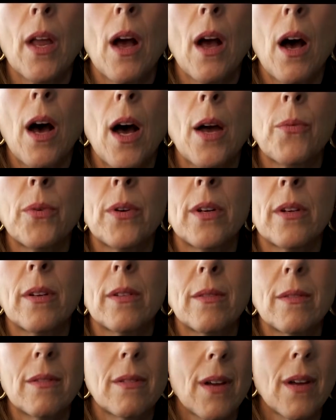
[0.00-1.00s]
I would
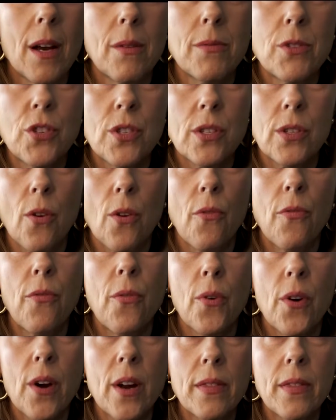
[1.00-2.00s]
just go
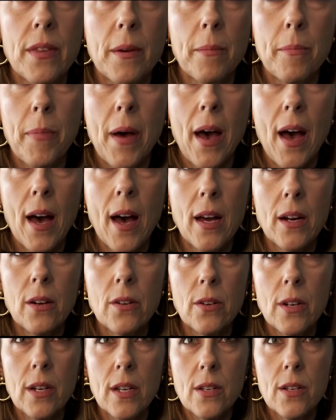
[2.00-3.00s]
for it. The
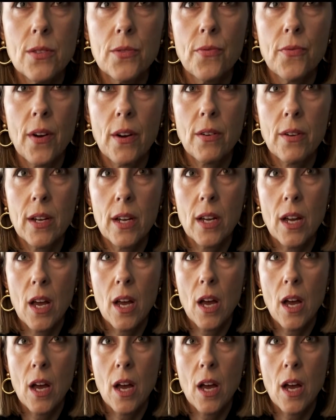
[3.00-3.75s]
pattern is very